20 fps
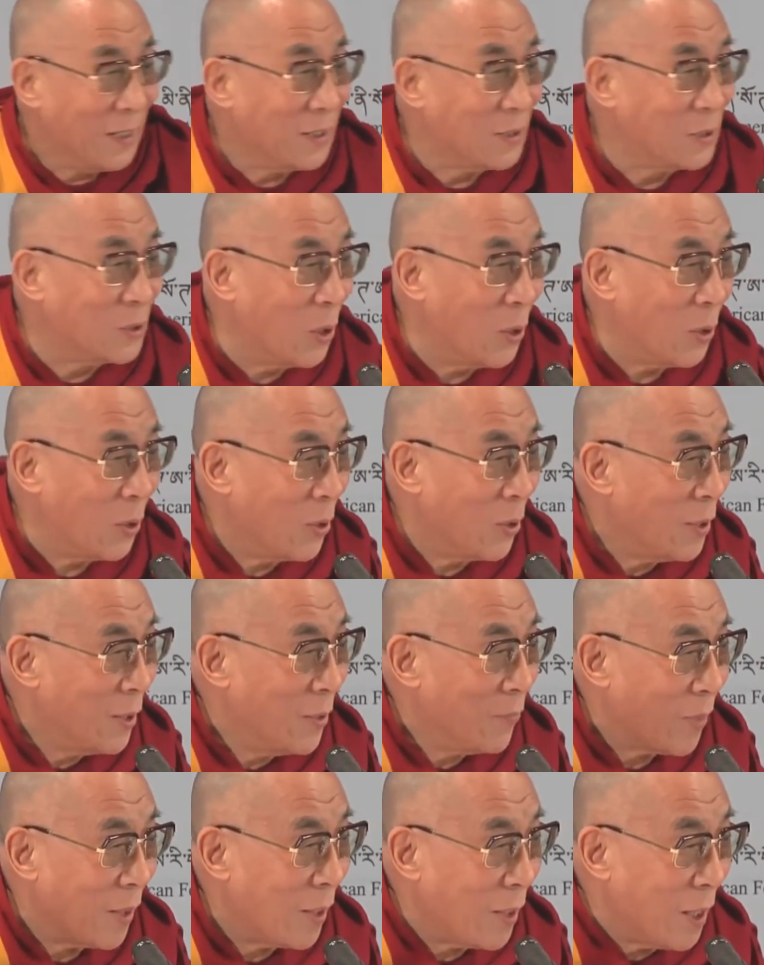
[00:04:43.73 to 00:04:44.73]
So
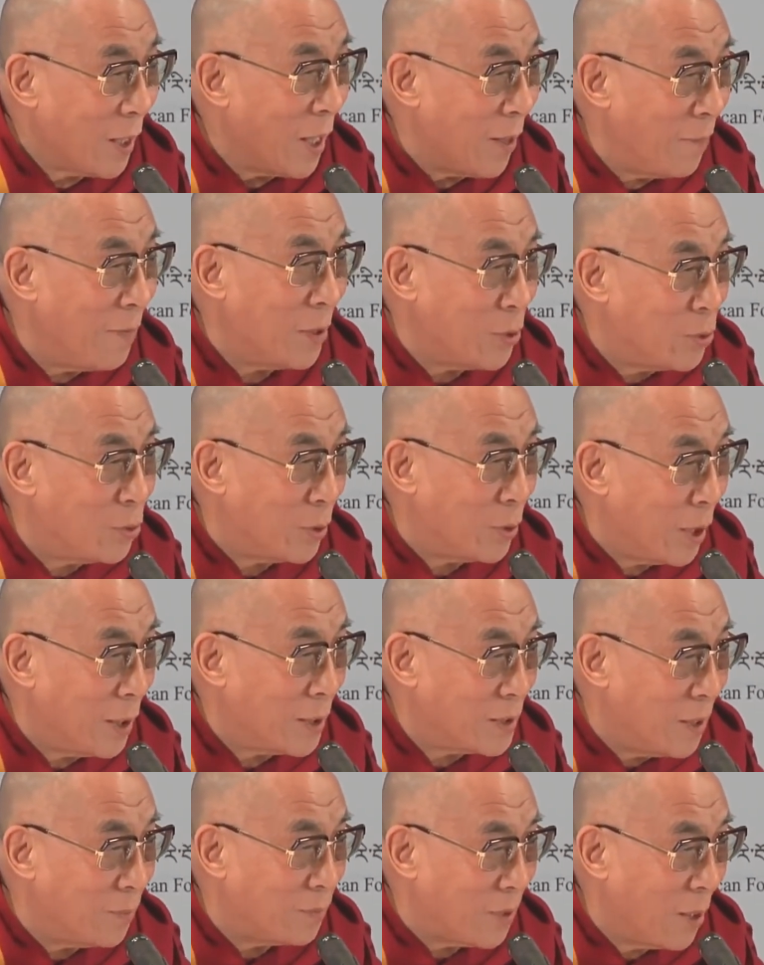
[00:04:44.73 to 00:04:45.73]
even today,
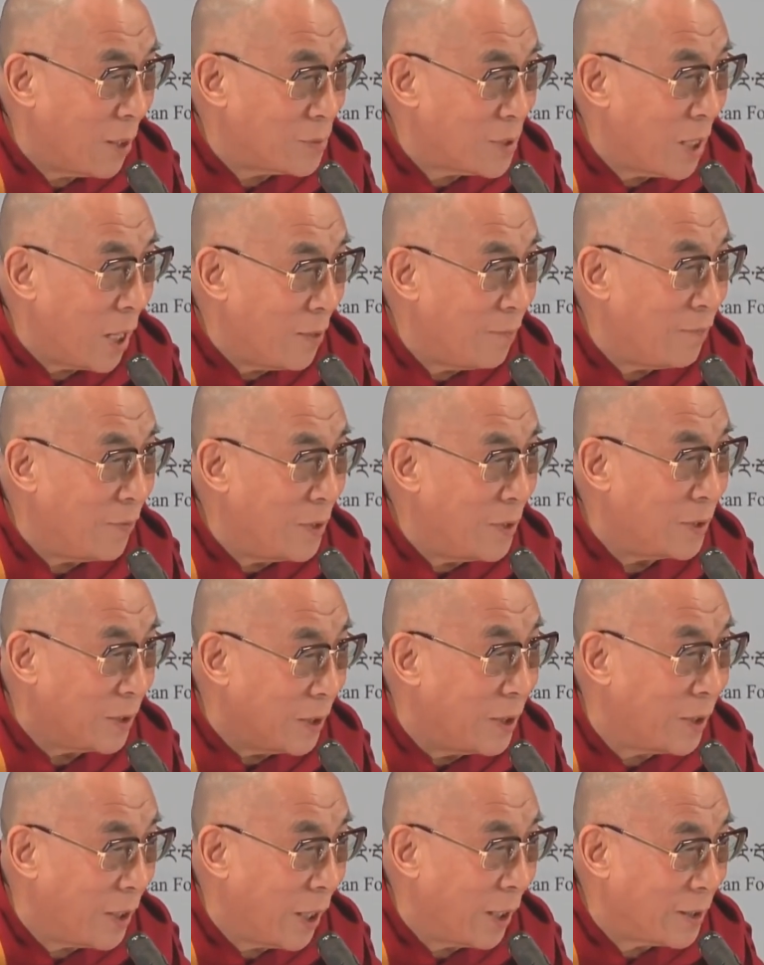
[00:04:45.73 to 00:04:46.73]
sometimes I feel
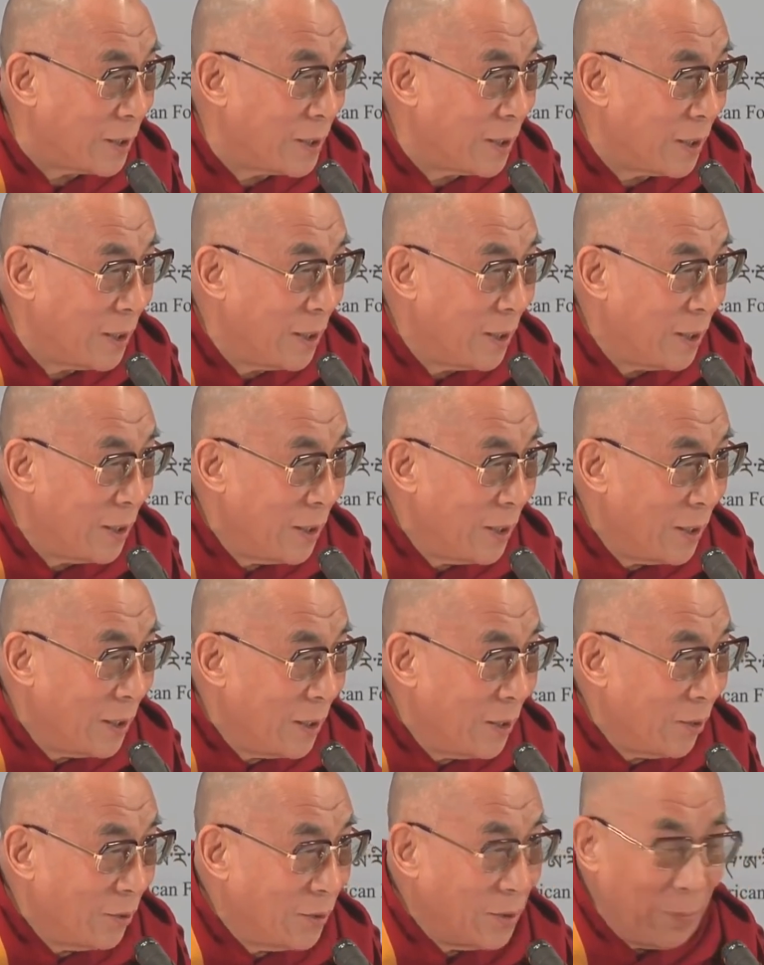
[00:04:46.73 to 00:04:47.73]
regret.
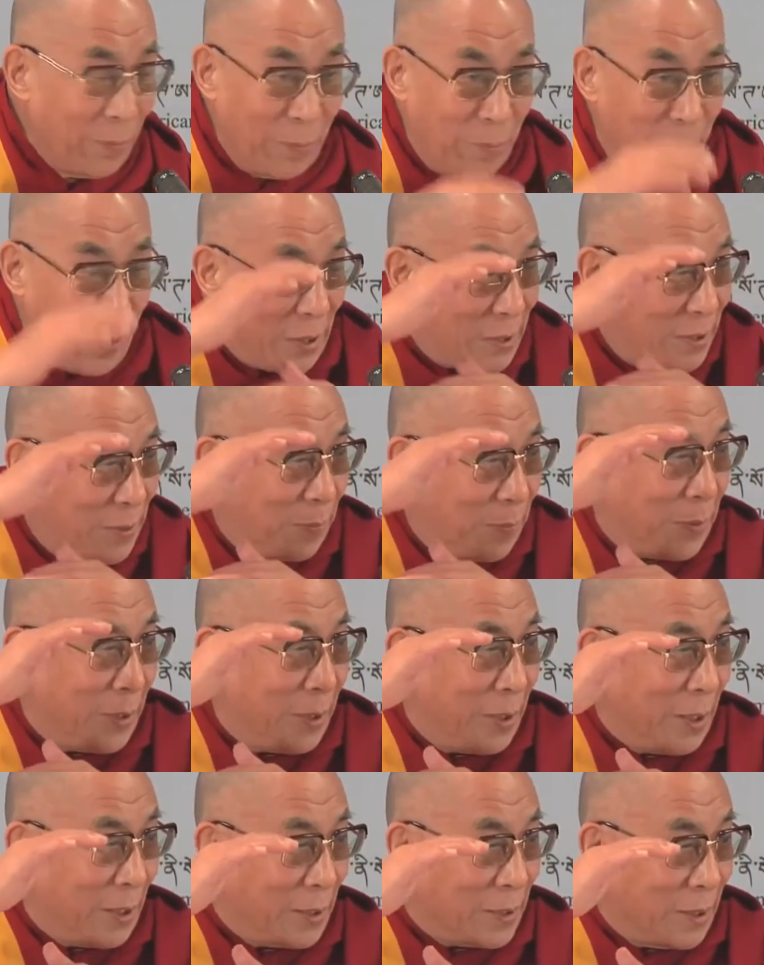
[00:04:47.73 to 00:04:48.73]
The best
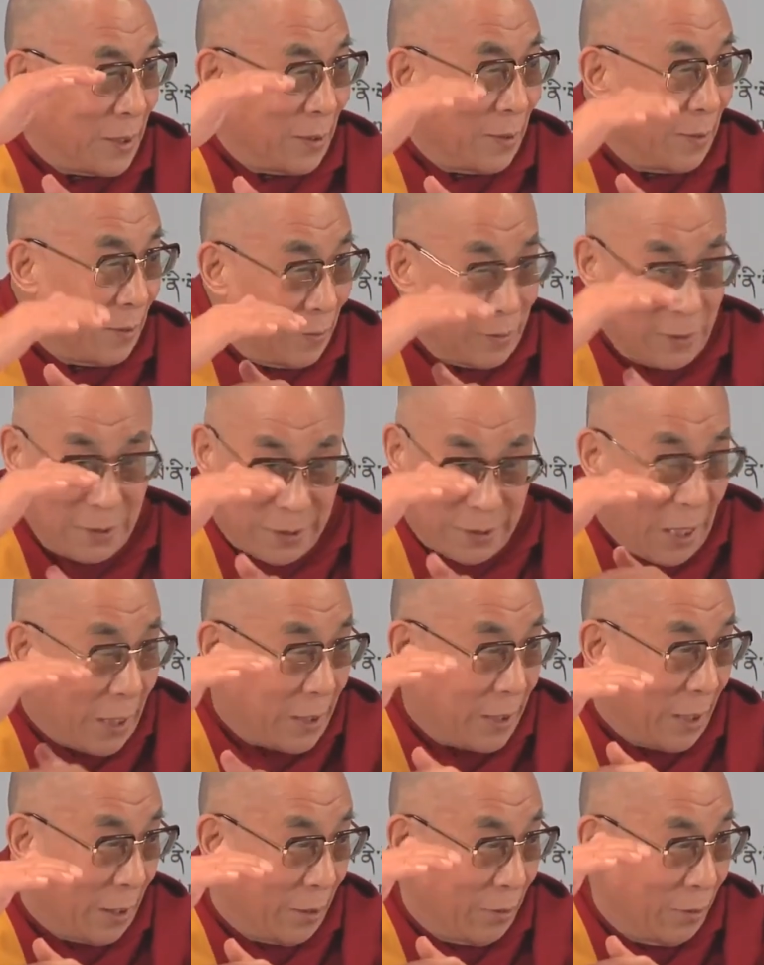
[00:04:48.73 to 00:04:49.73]
period,
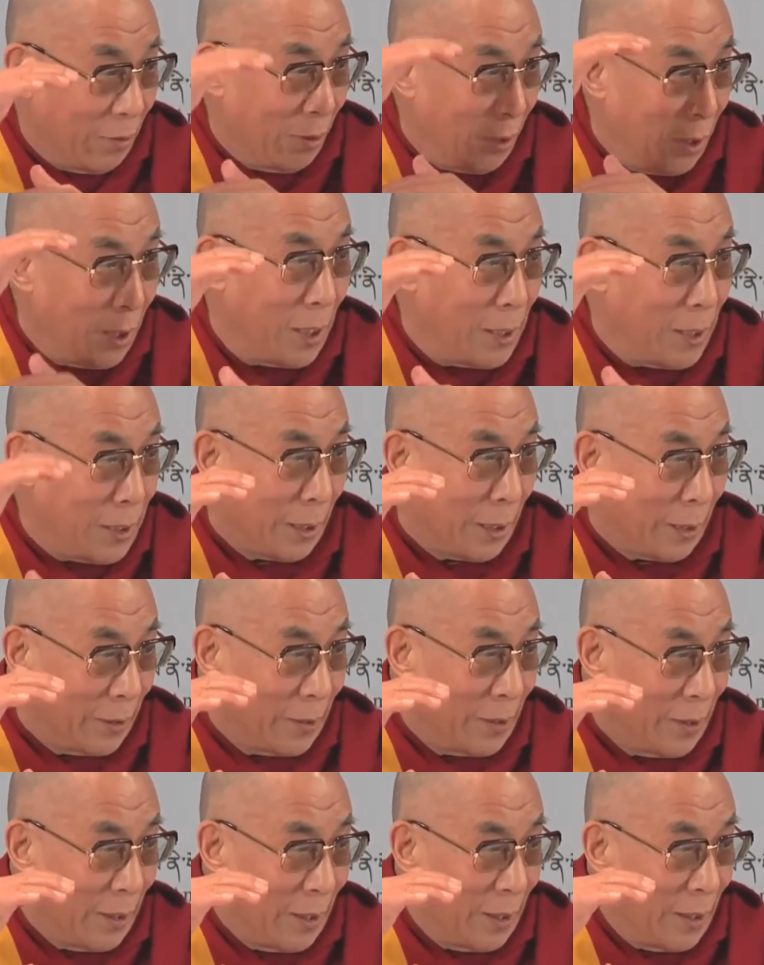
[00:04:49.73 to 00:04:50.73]
study or learning,
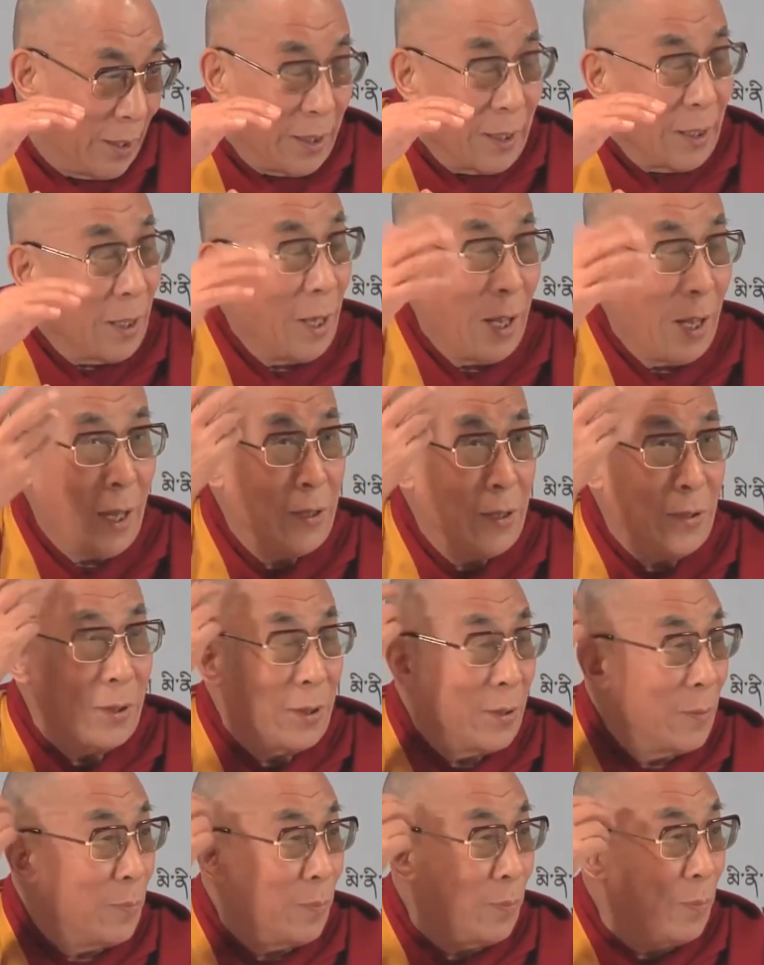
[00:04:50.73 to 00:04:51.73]
I
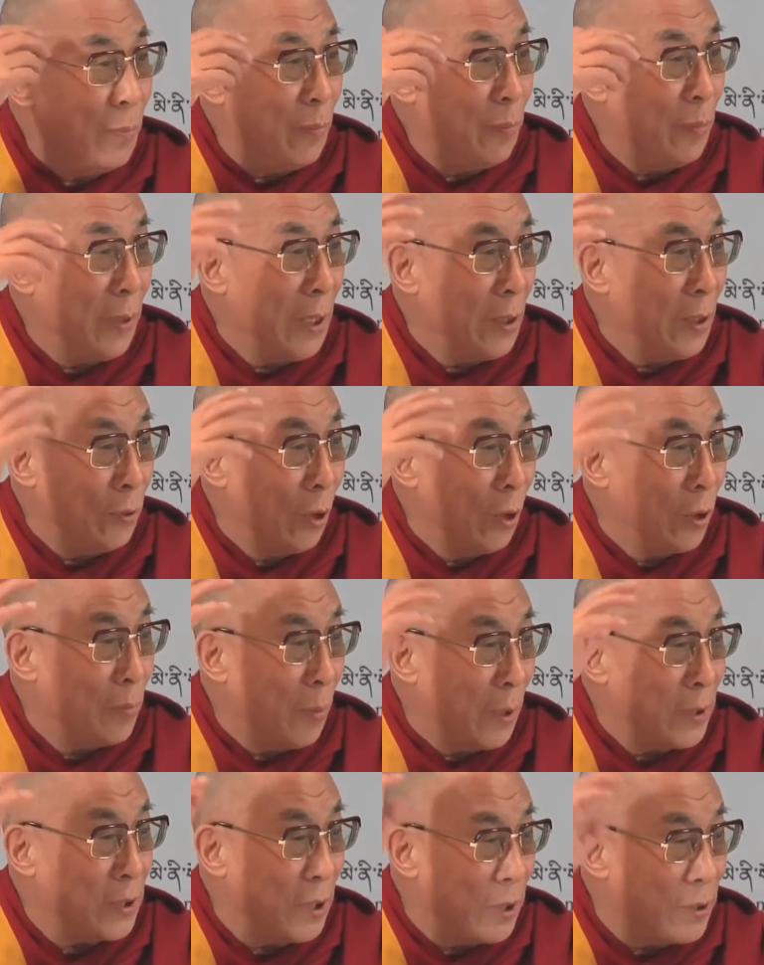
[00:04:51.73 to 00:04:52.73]
pay not
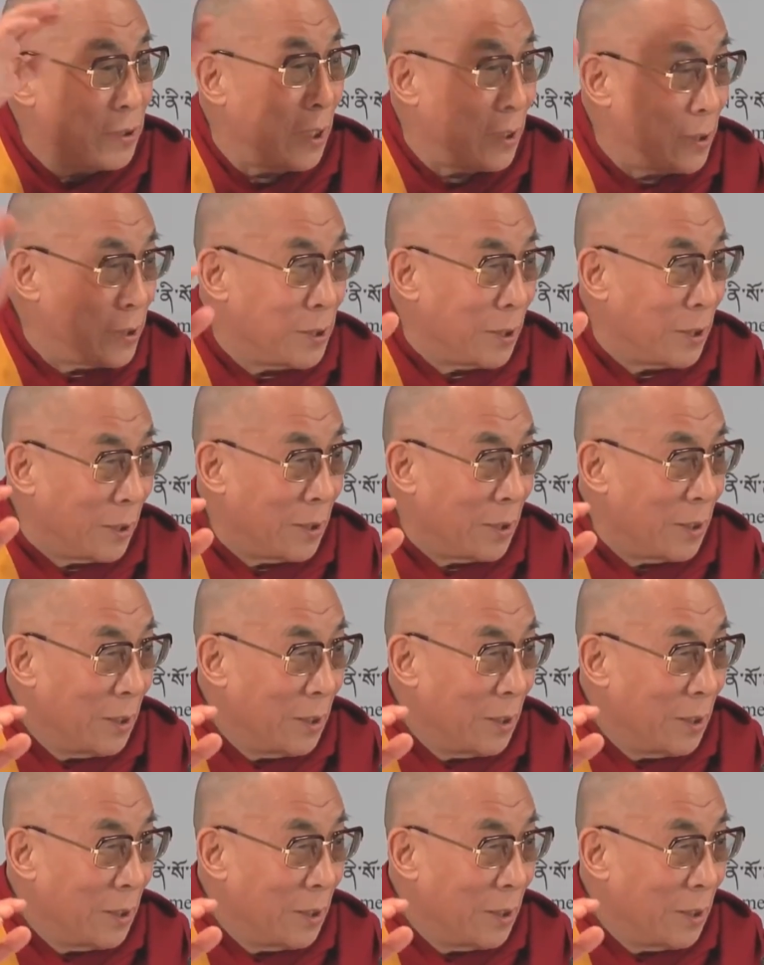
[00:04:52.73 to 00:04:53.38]
much attention.